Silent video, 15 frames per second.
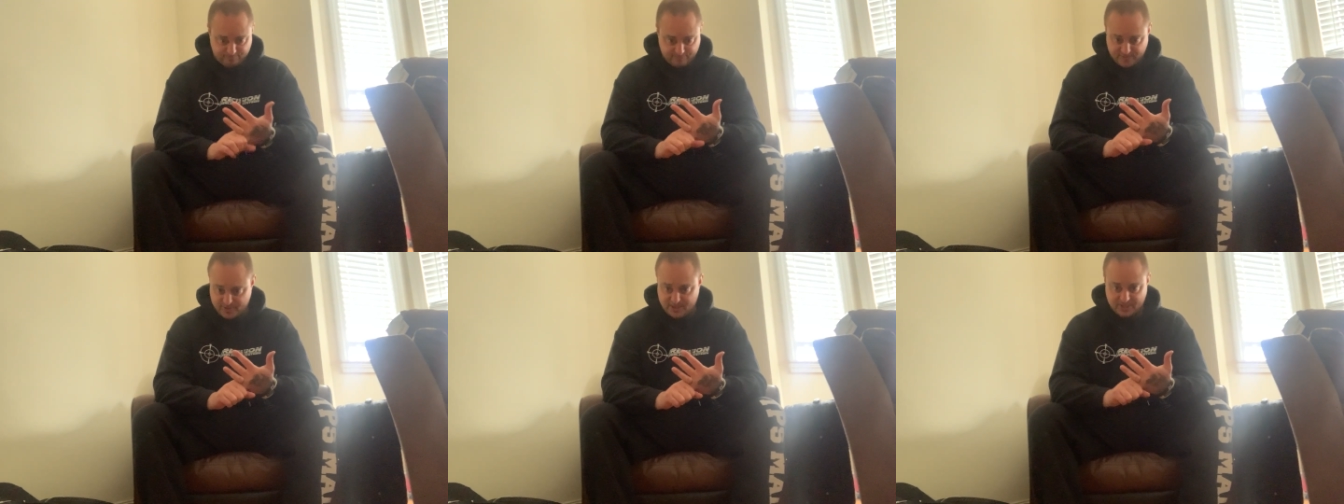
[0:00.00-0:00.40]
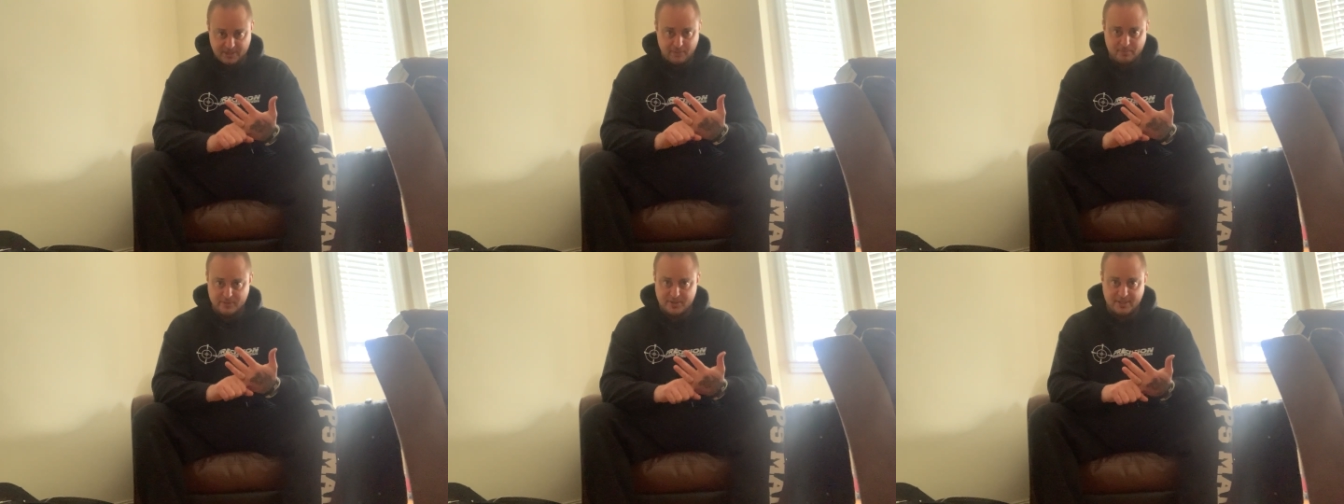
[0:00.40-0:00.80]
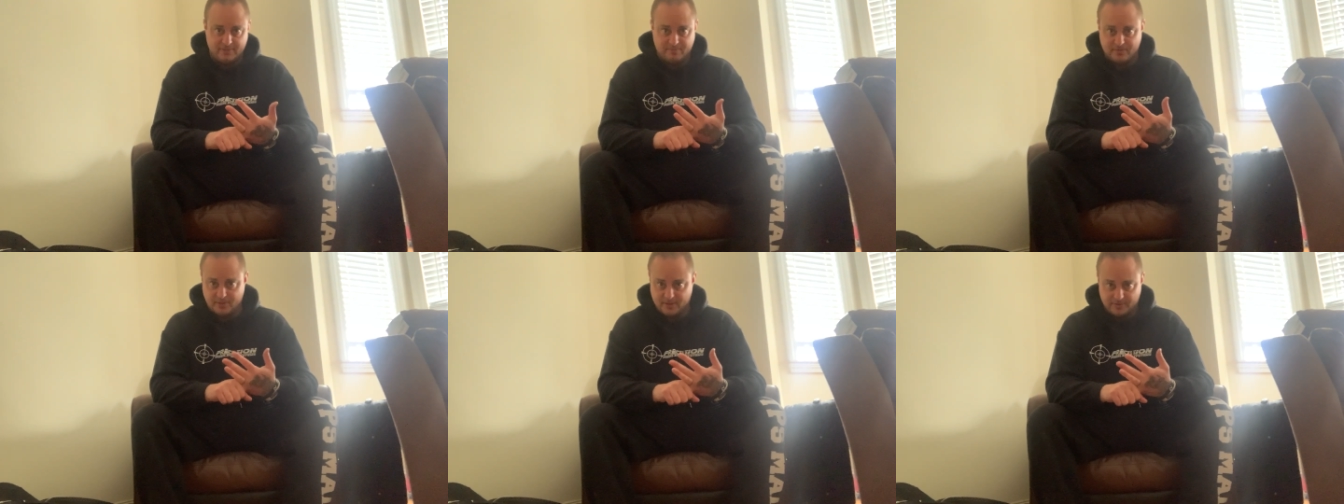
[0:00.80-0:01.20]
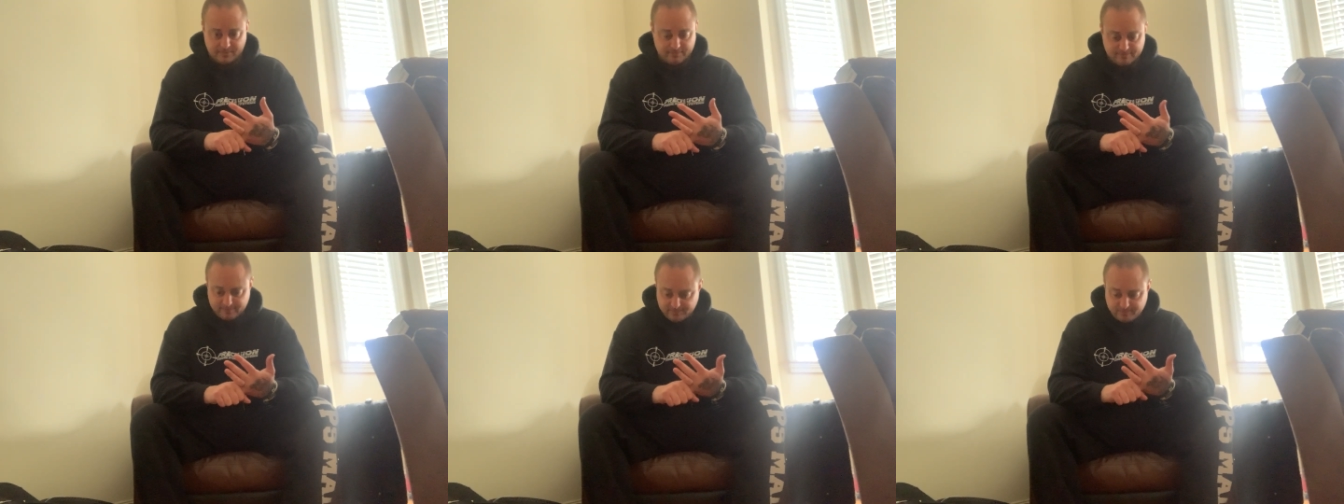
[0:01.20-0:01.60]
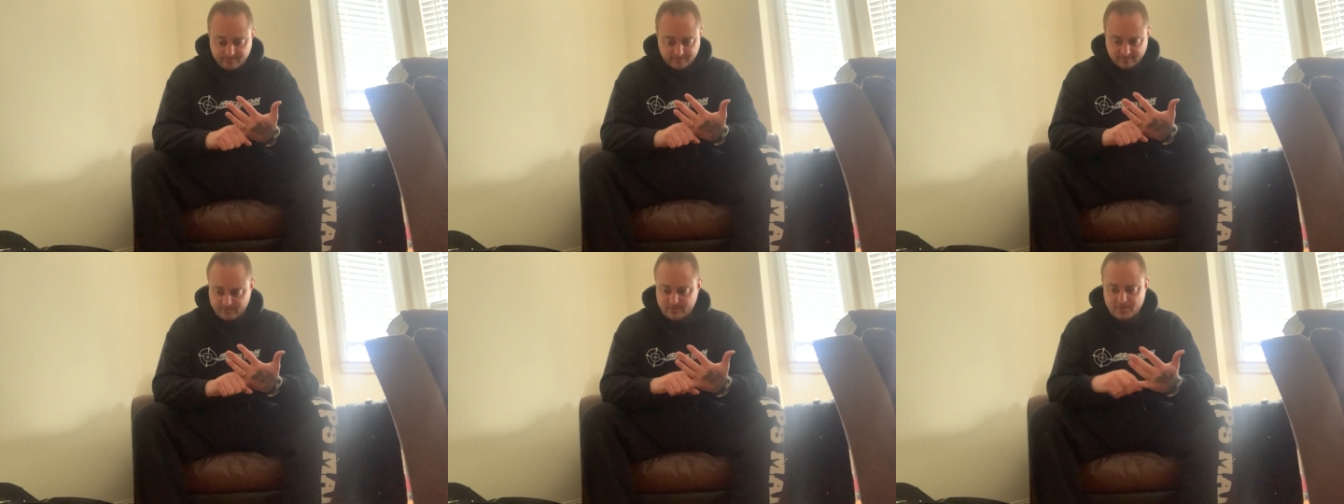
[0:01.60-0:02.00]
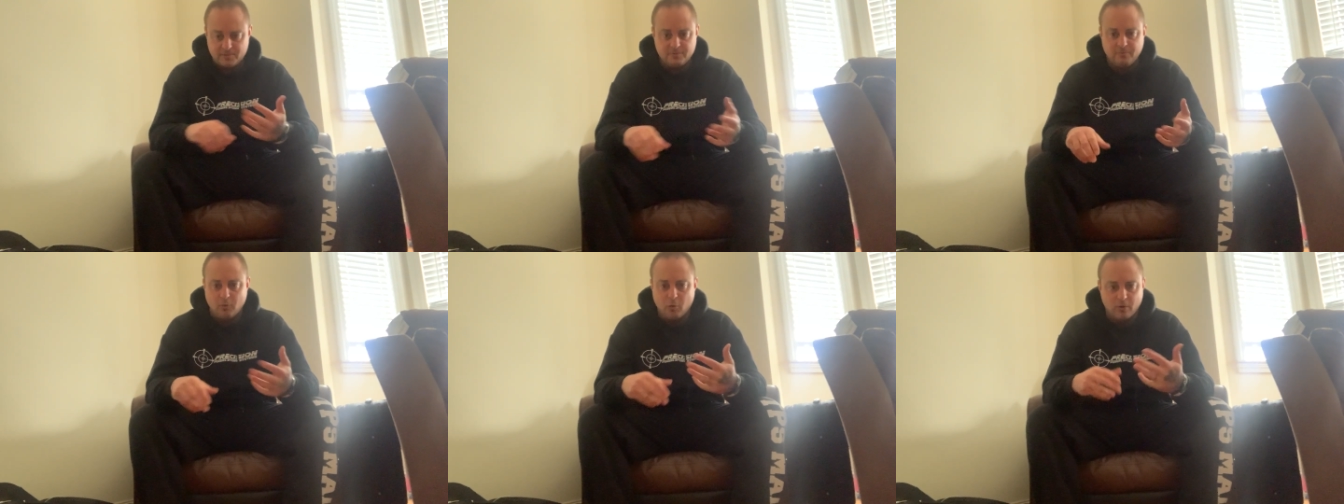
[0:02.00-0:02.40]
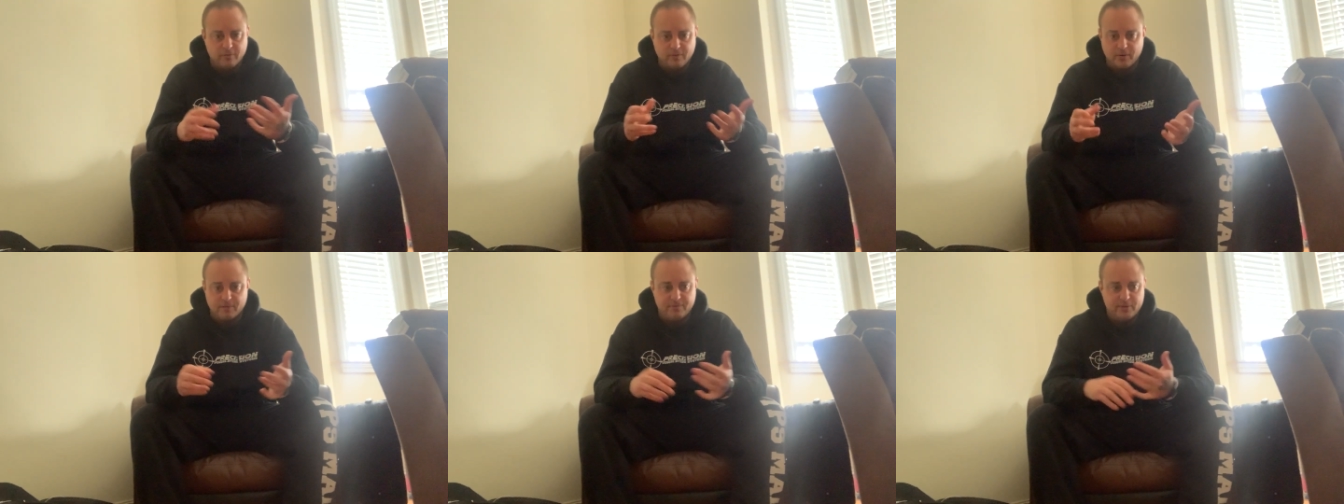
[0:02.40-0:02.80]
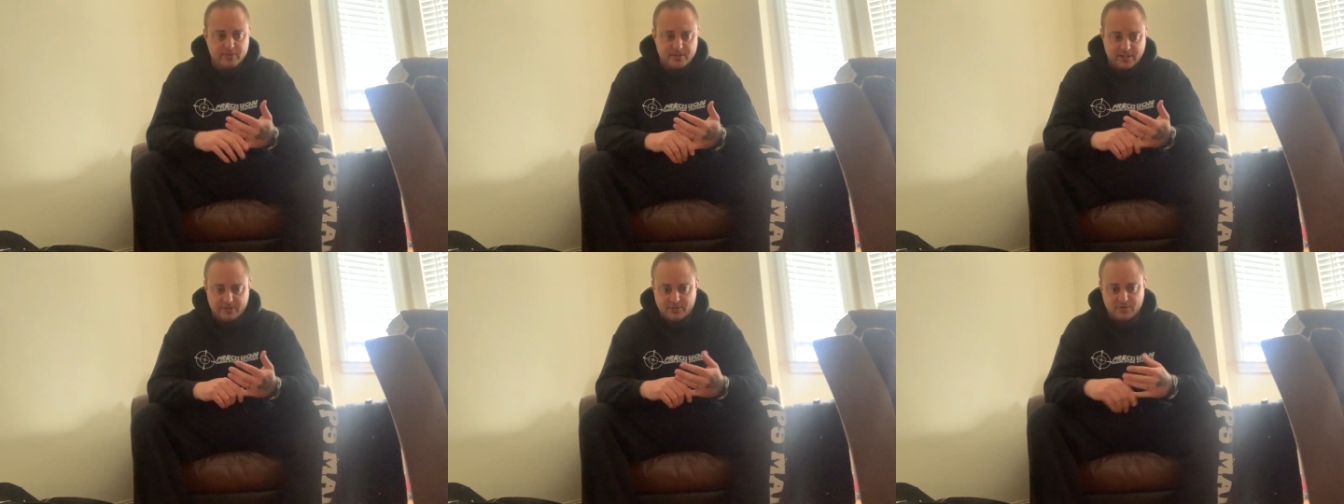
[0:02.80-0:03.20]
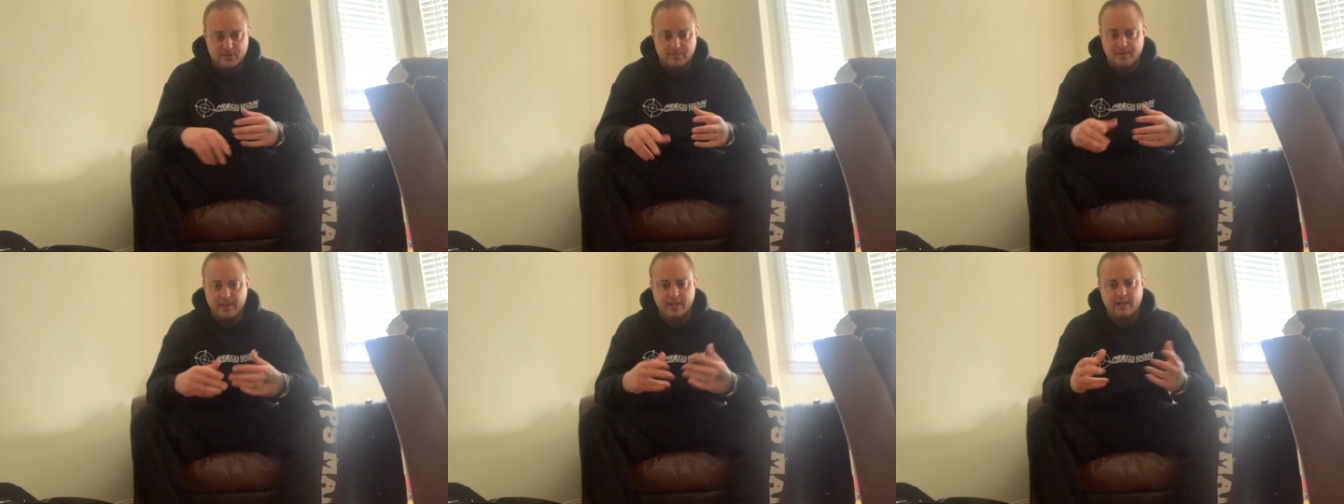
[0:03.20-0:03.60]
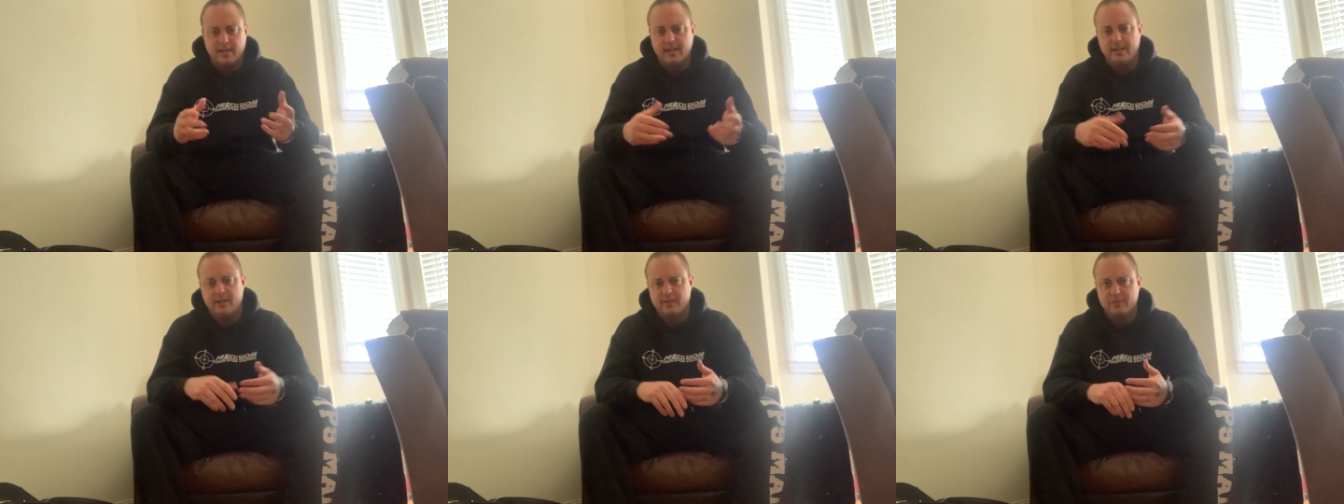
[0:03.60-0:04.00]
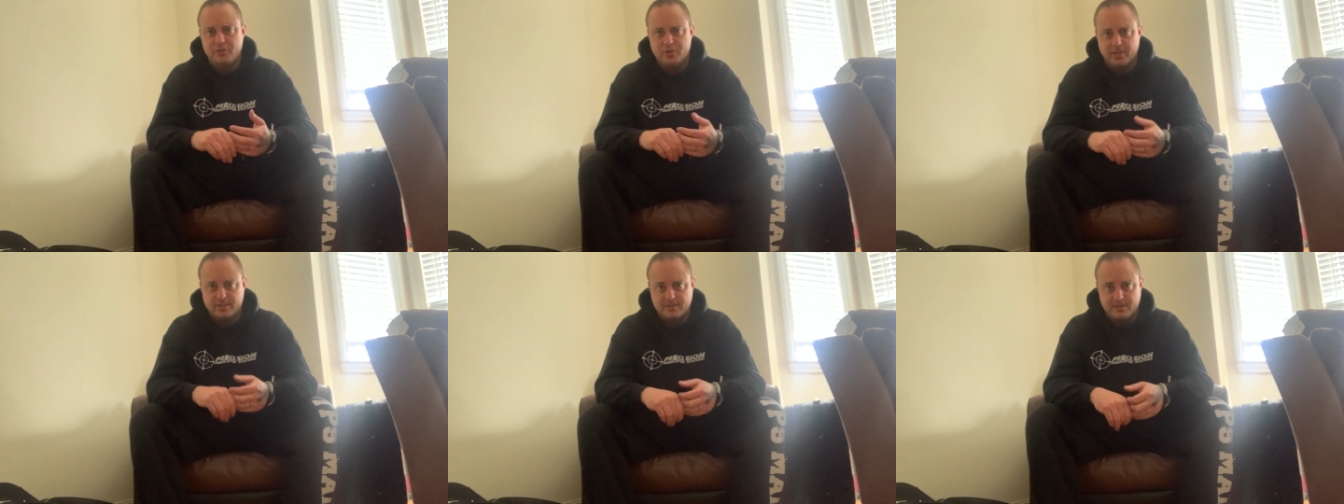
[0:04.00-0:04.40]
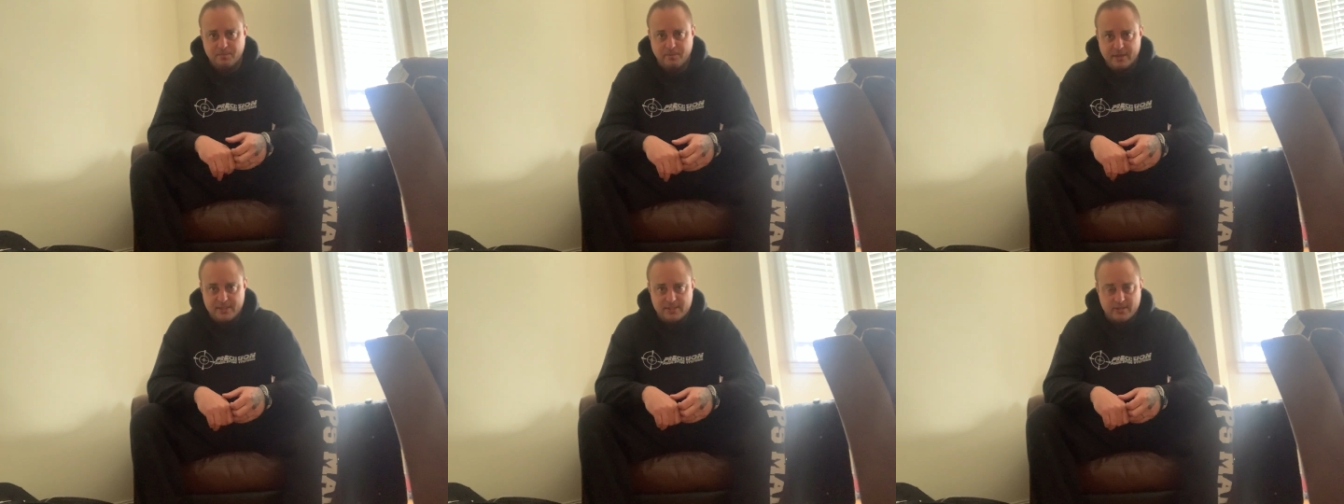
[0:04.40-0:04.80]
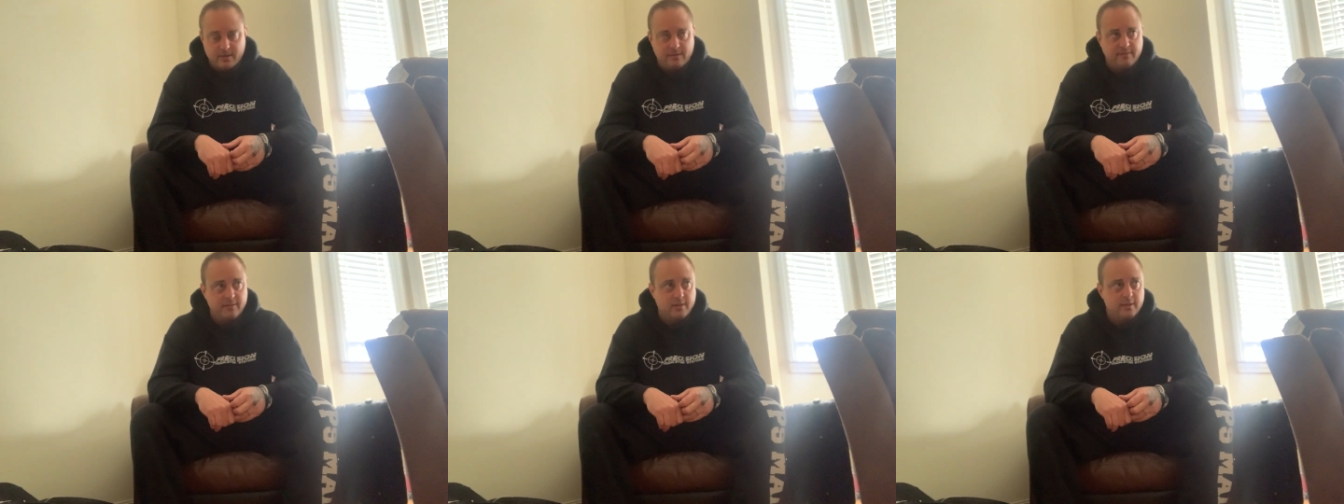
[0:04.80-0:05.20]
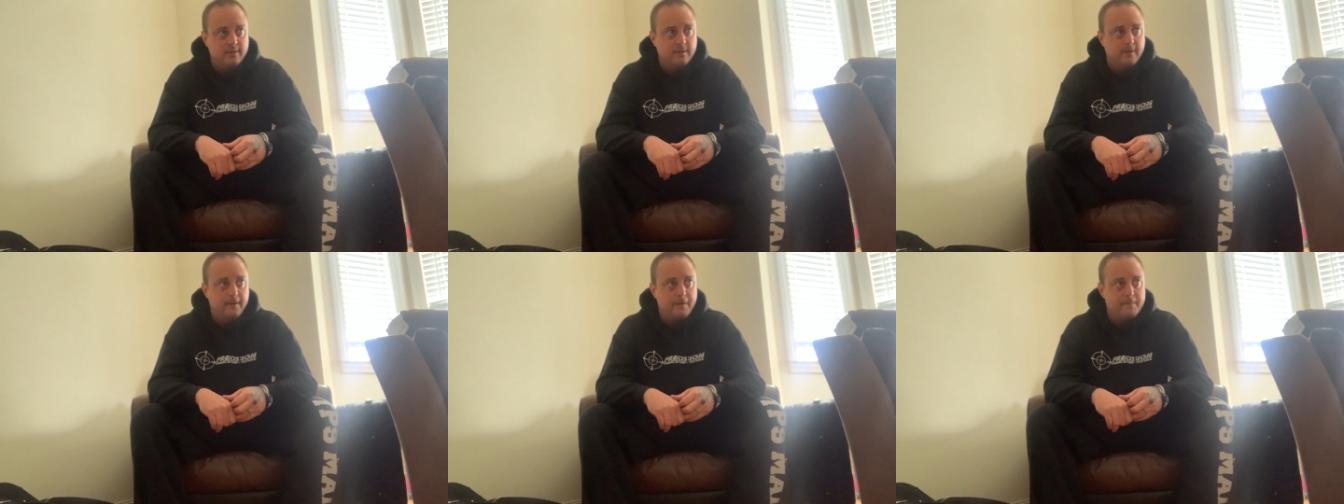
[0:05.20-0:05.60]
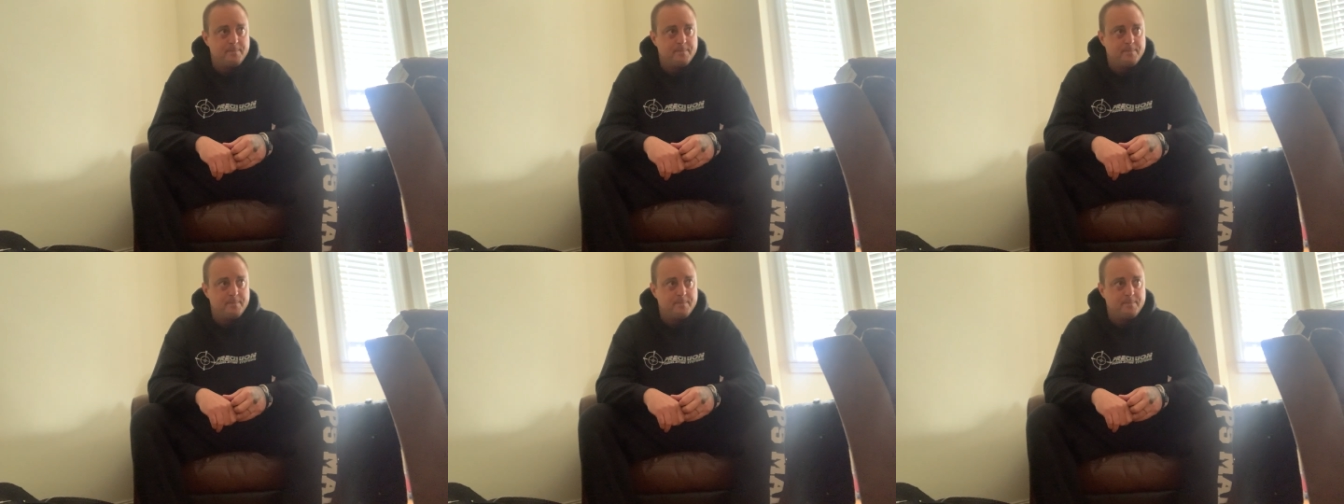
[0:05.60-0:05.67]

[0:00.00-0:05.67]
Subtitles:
60% for 4 for a few sets or something. And I'll adjust based off of the